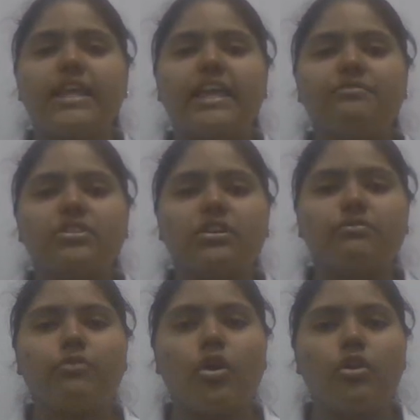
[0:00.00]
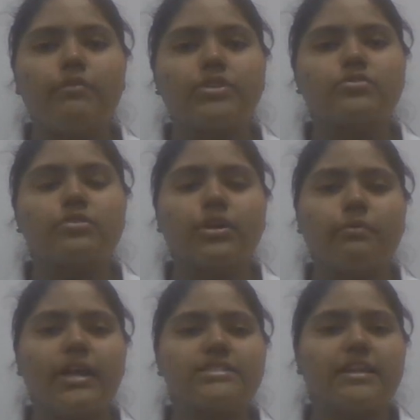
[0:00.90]
If the following two
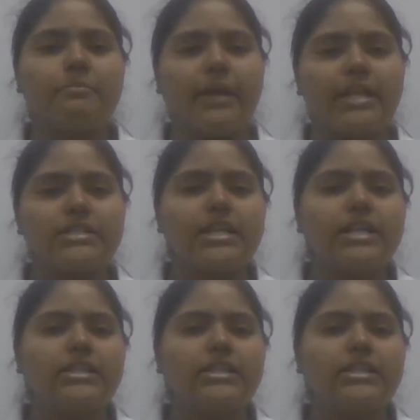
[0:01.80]
requirements are met,